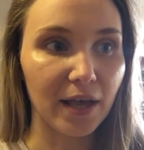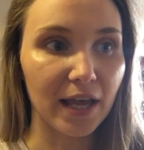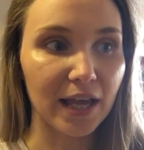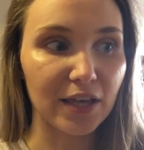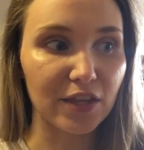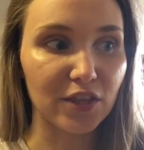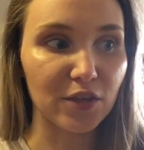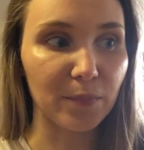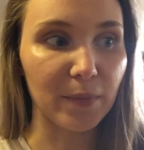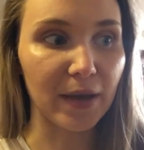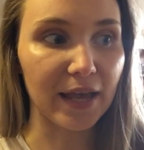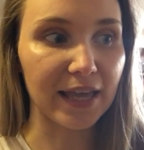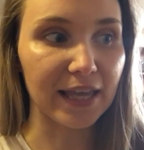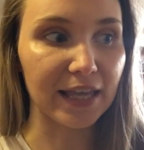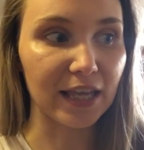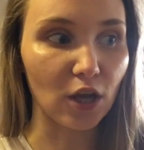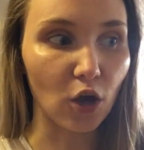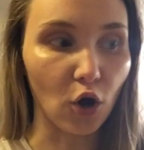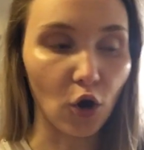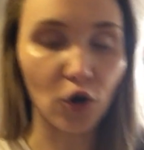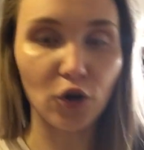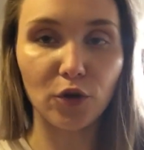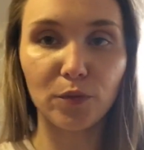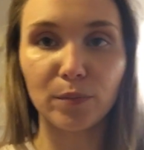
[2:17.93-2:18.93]
either
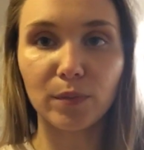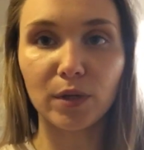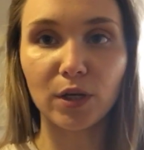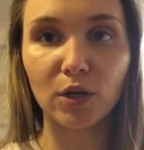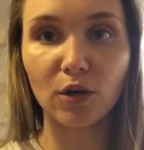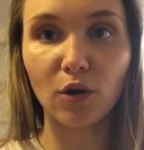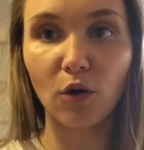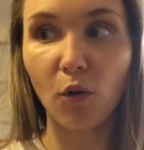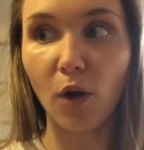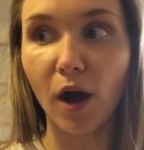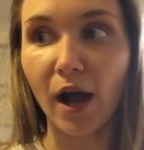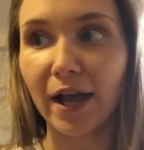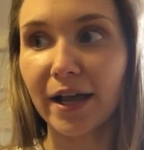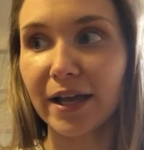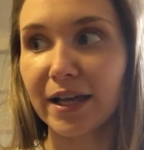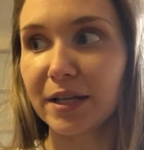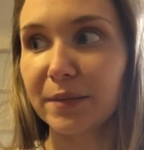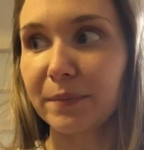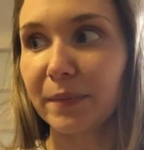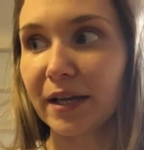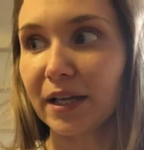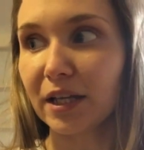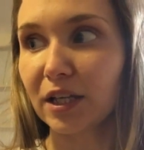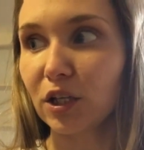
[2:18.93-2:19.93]
make oatmeal, I
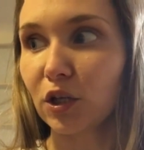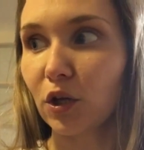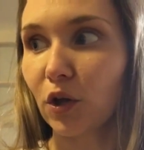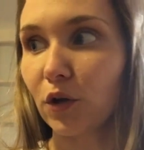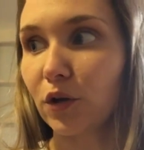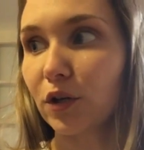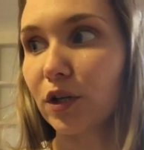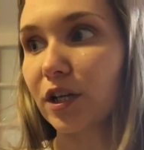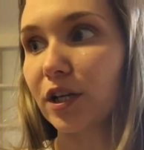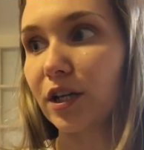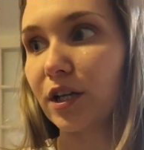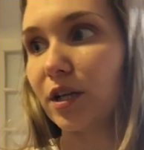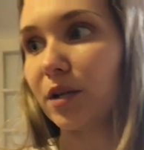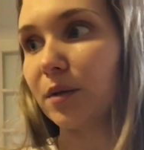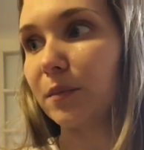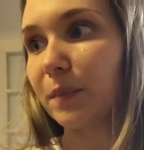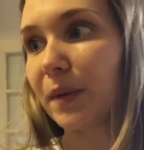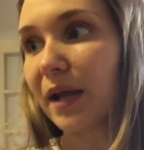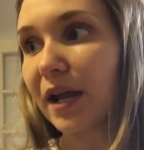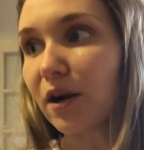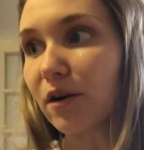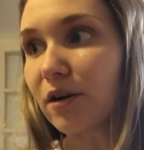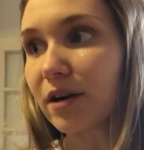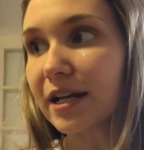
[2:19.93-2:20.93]
can make yogurt and
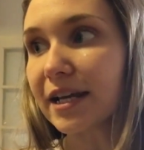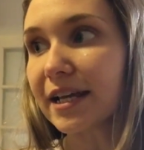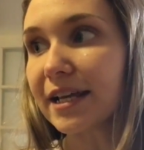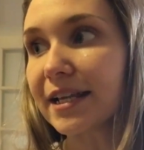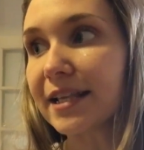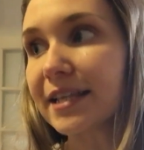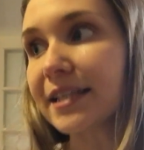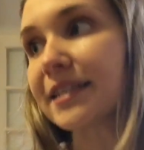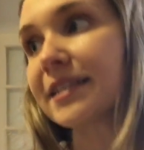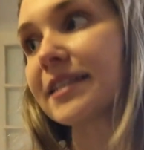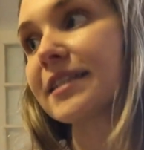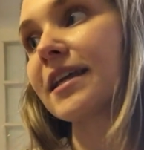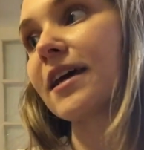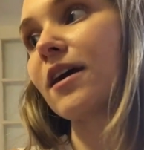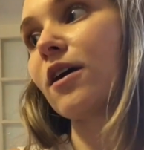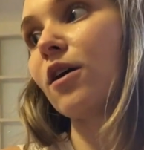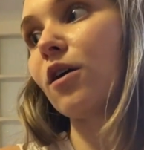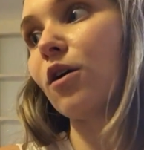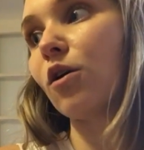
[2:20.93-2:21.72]
berries,